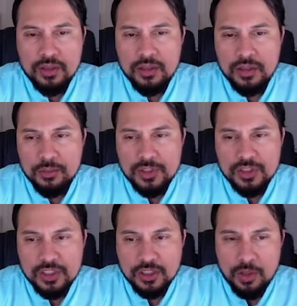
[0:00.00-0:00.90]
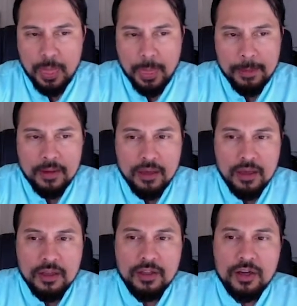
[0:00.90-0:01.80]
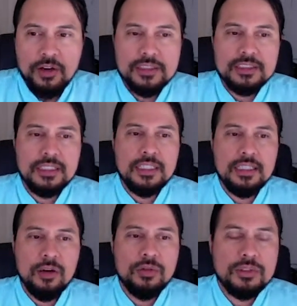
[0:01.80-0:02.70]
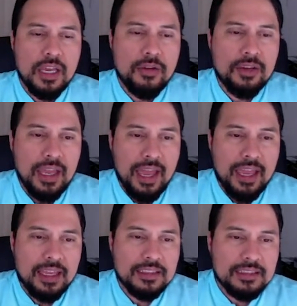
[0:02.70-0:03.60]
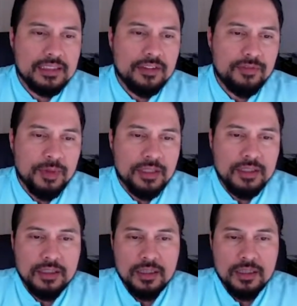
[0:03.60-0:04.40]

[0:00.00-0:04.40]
Michigan. The current CEO is Gary A. Shiffman.